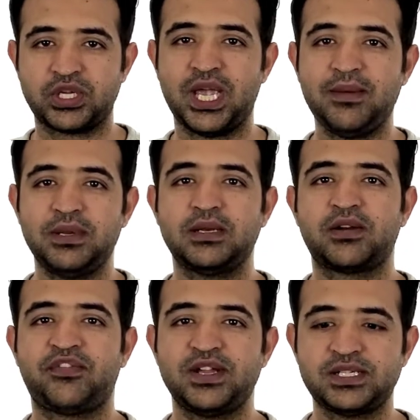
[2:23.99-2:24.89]
cabinet
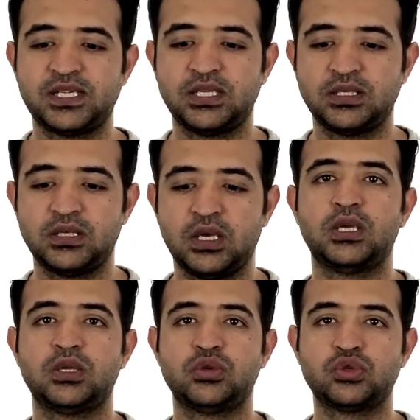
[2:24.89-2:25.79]
refacing,
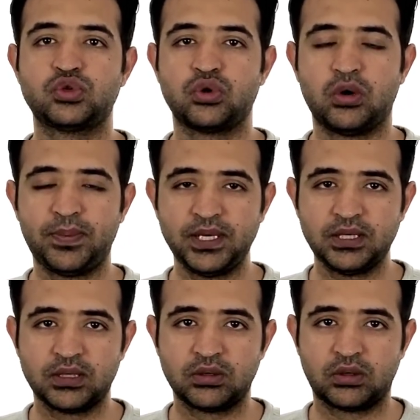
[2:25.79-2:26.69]
you should open
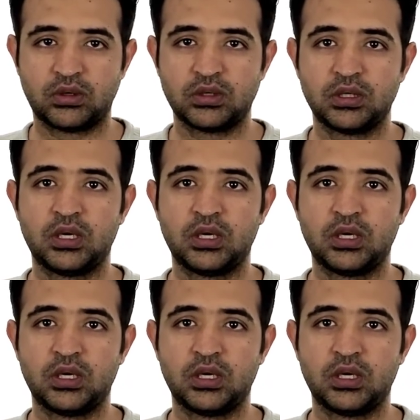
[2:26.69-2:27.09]
the door,